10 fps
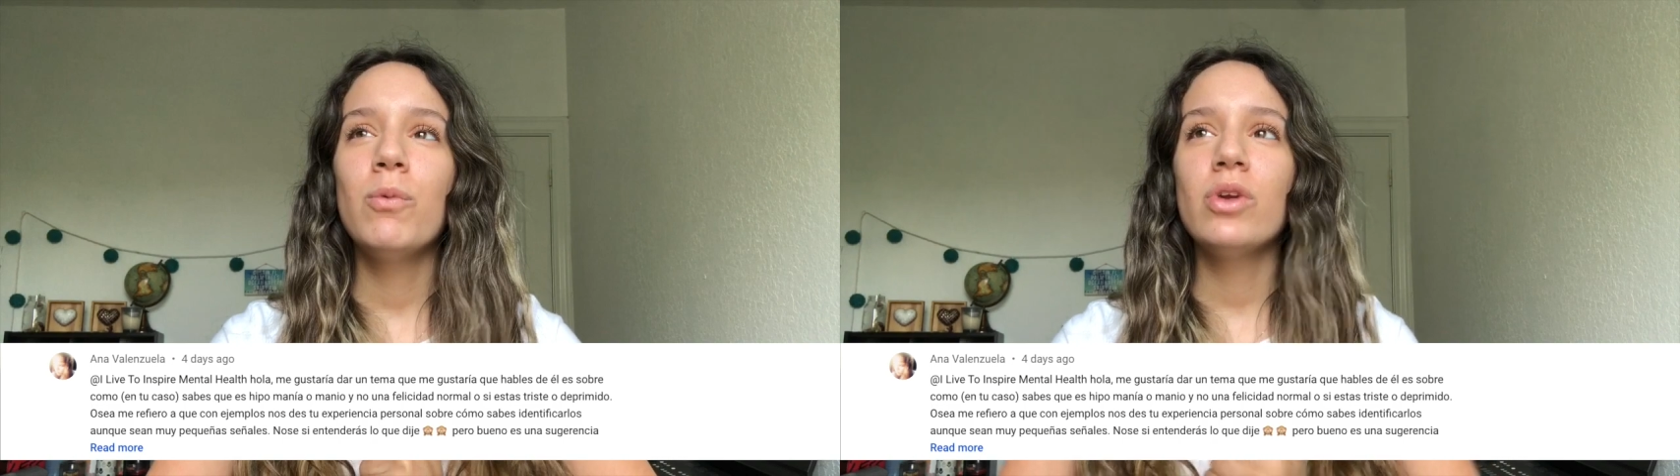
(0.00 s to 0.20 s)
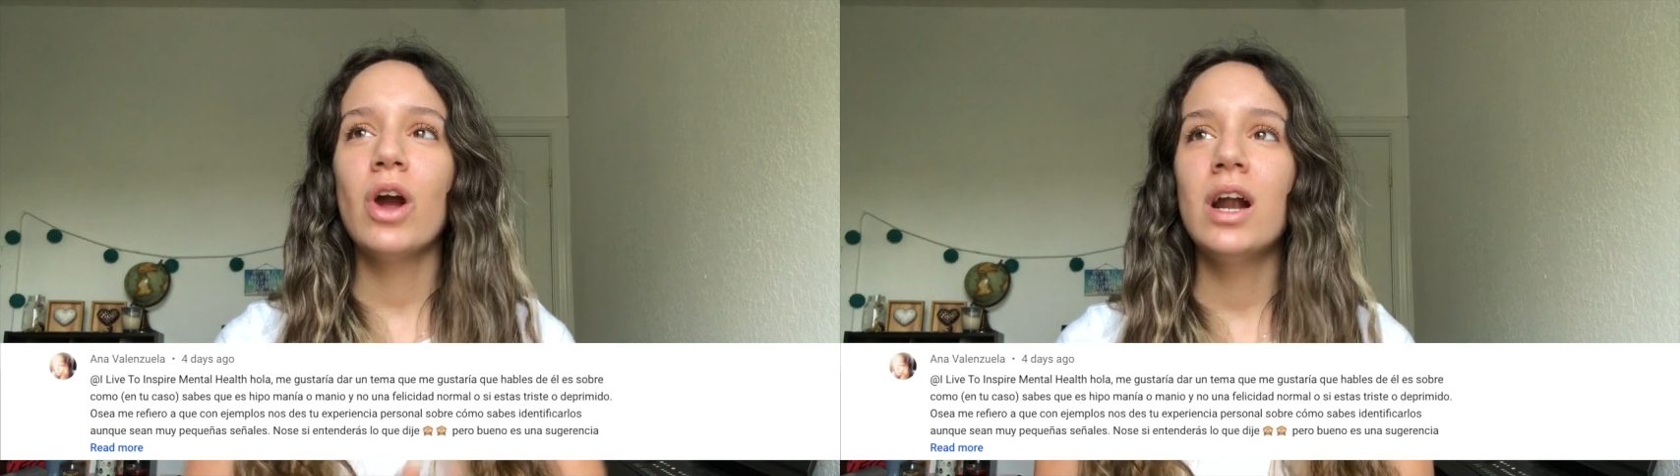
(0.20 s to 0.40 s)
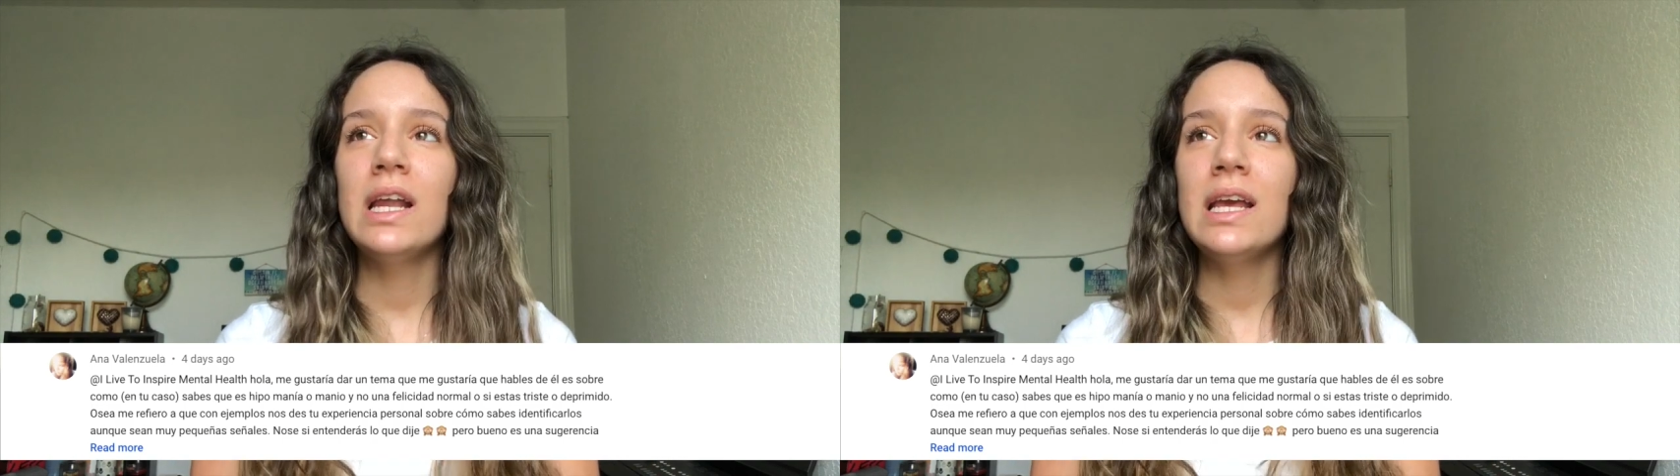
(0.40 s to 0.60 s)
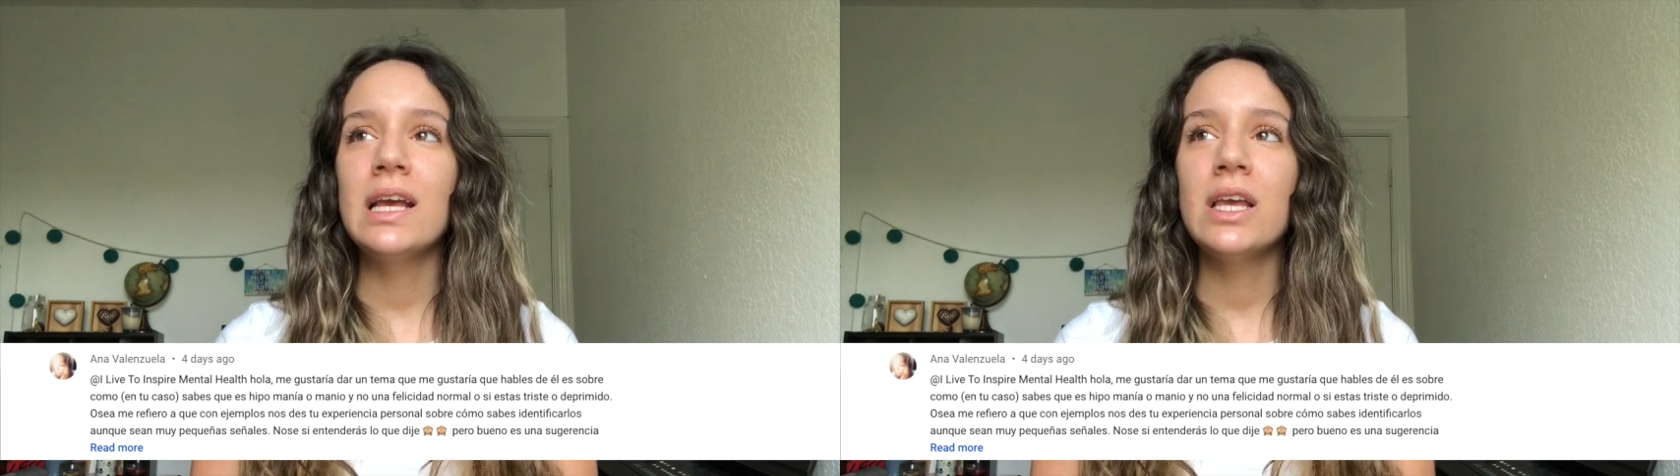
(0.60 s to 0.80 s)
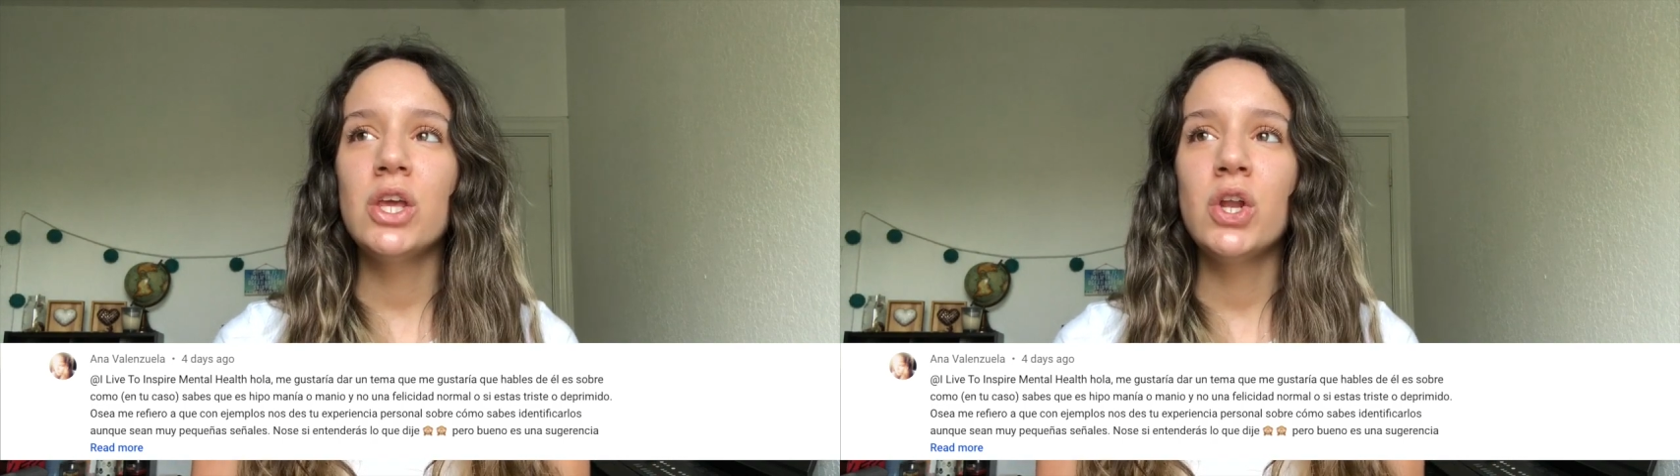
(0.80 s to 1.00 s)

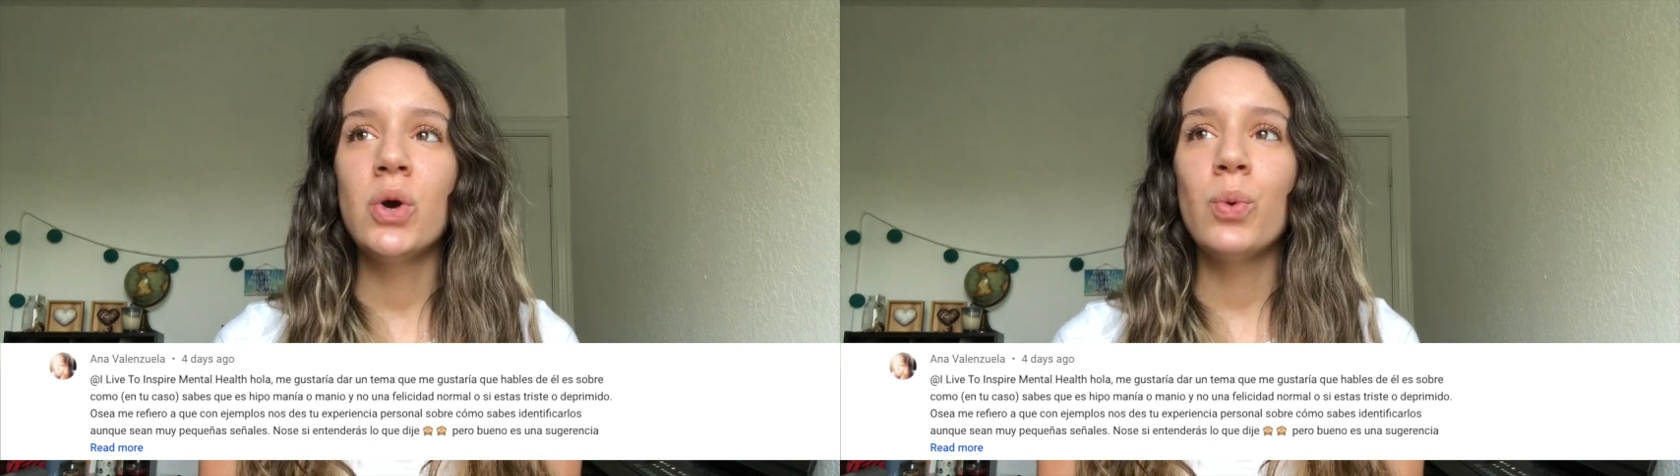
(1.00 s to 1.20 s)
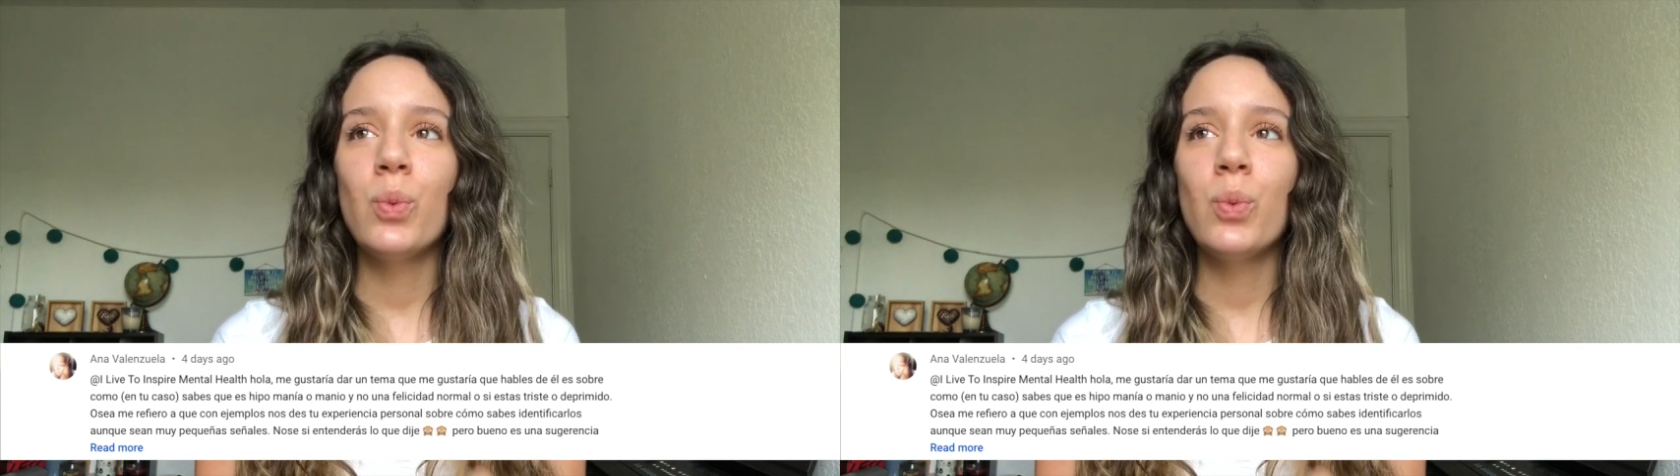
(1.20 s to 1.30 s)
regarding, you know,